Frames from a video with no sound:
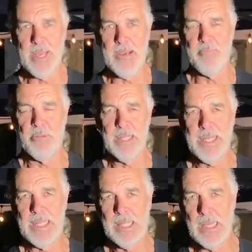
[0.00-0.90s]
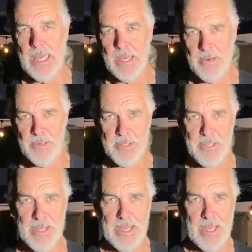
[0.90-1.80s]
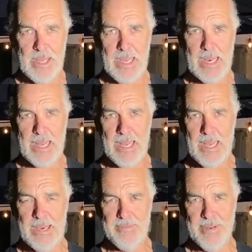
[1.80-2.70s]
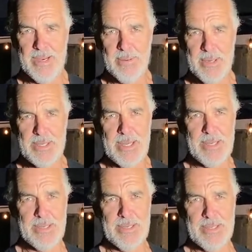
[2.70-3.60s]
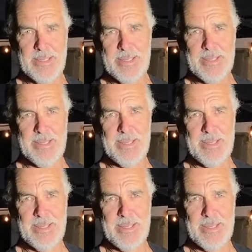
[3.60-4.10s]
I have plenty of Legos. And I have, what is that called, hon?